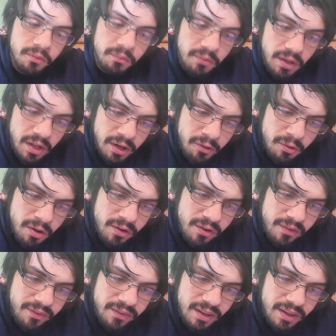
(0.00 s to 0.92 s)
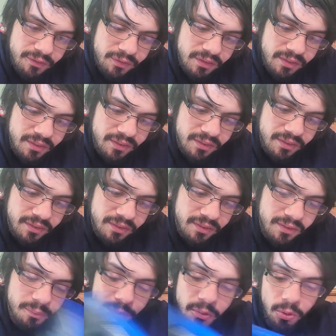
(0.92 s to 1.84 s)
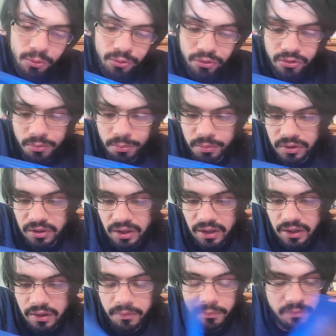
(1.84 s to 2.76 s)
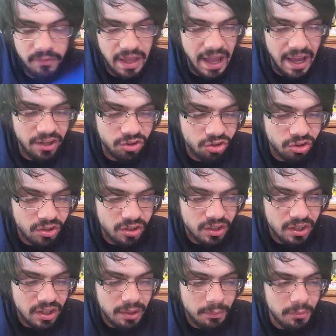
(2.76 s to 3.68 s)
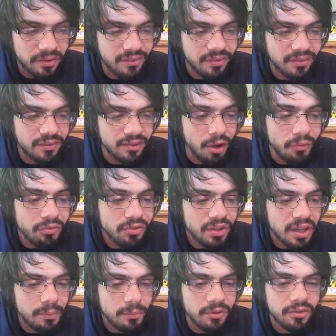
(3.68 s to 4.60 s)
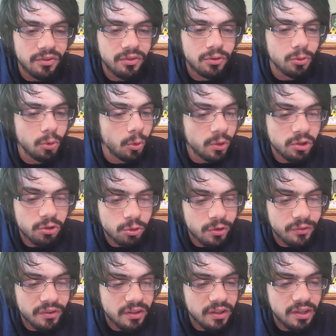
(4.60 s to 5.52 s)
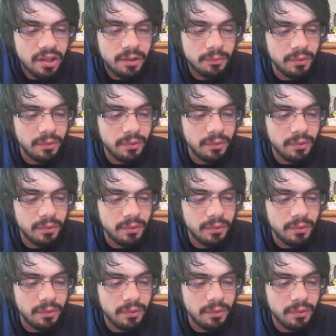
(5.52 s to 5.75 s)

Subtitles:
I don't understand if it's supposed to be an action game, a stealth game, a story-driven game.